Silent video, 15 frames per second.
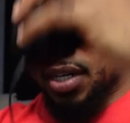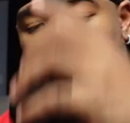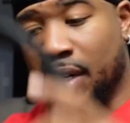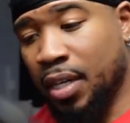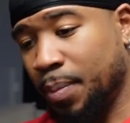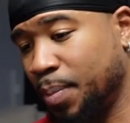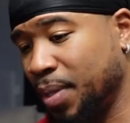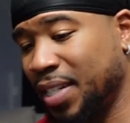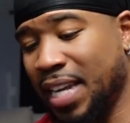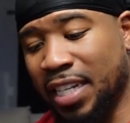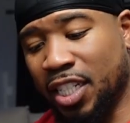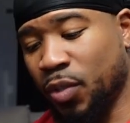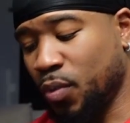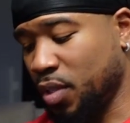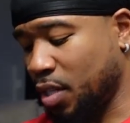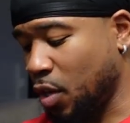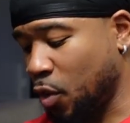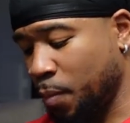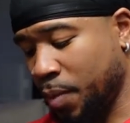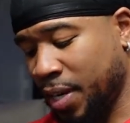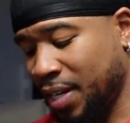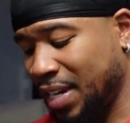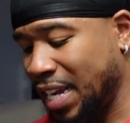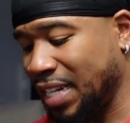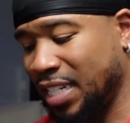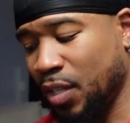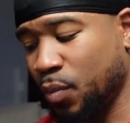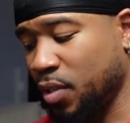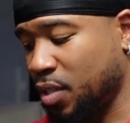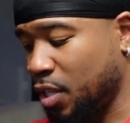Uh, but that shit was dope, man. That
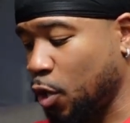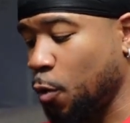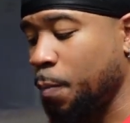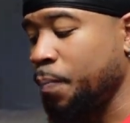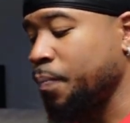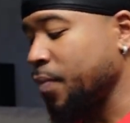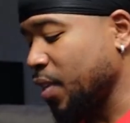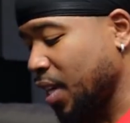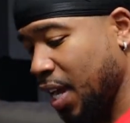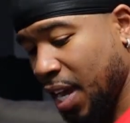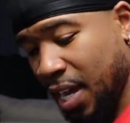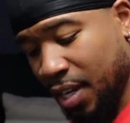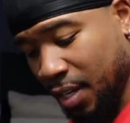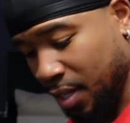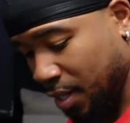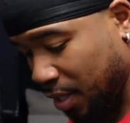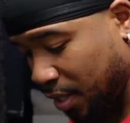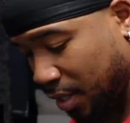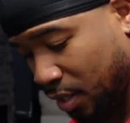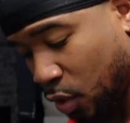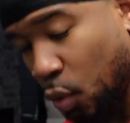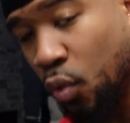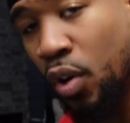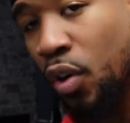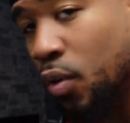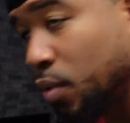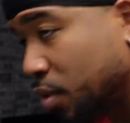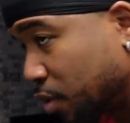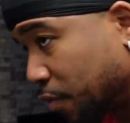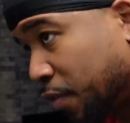shit was dope. Hey, uh,
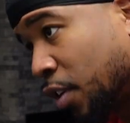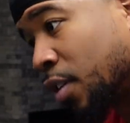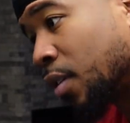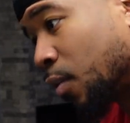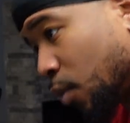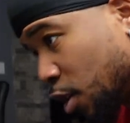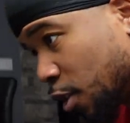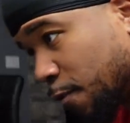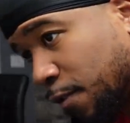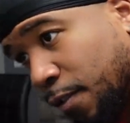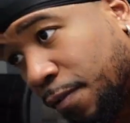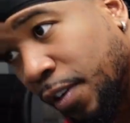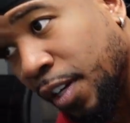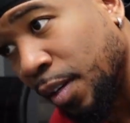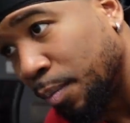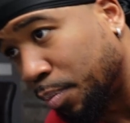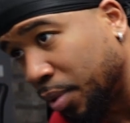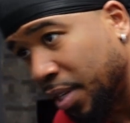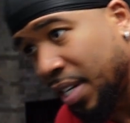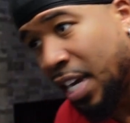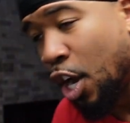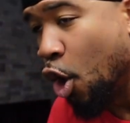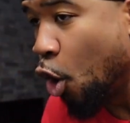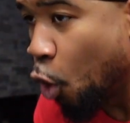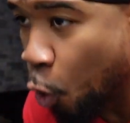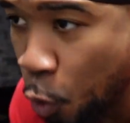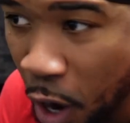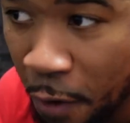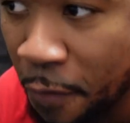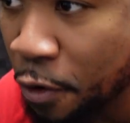kudos to fucking Russ for fucking putting that.
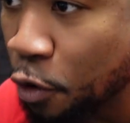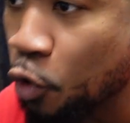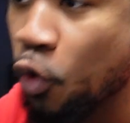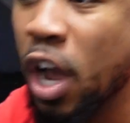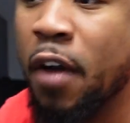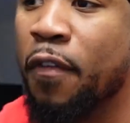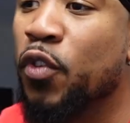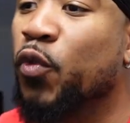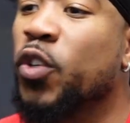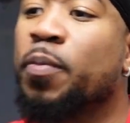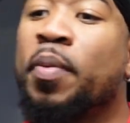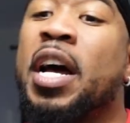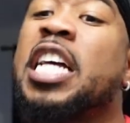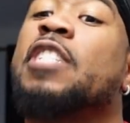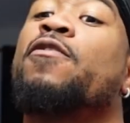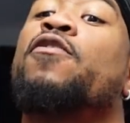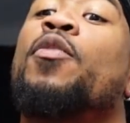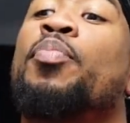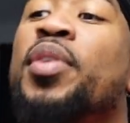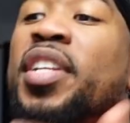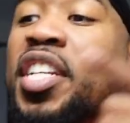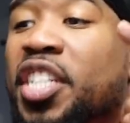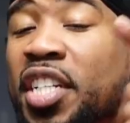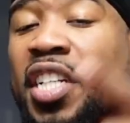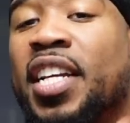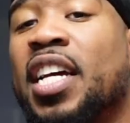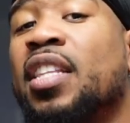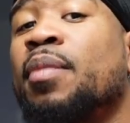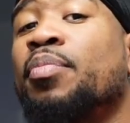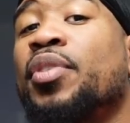Whoever, whoever's responsible for putting this shit
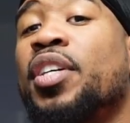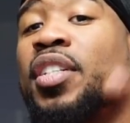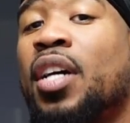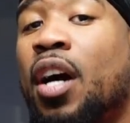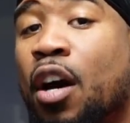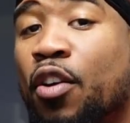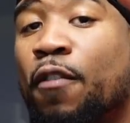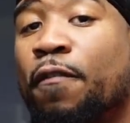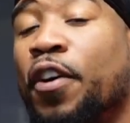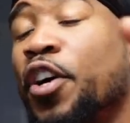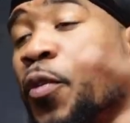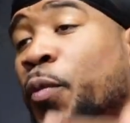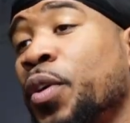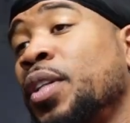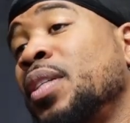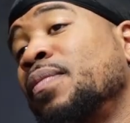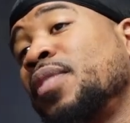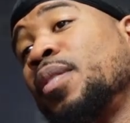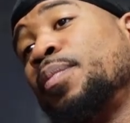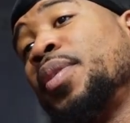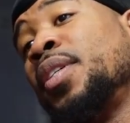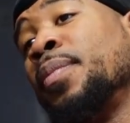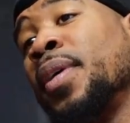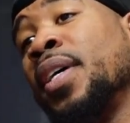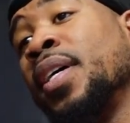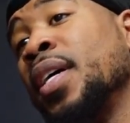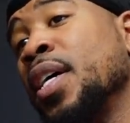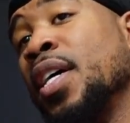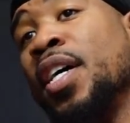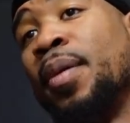together, bro, y'all the fucking real MVP,
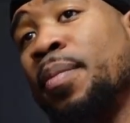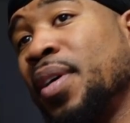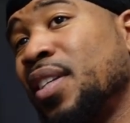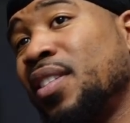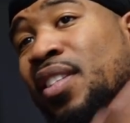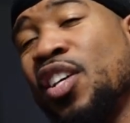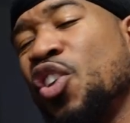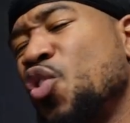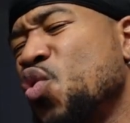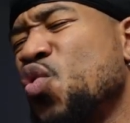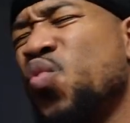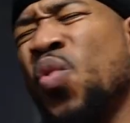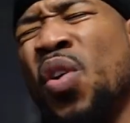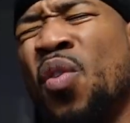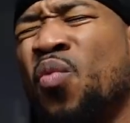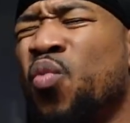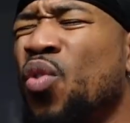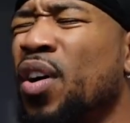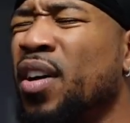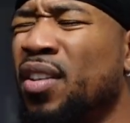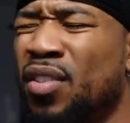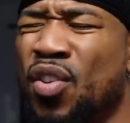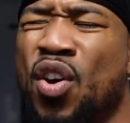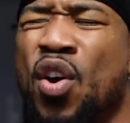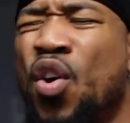man. But who won what?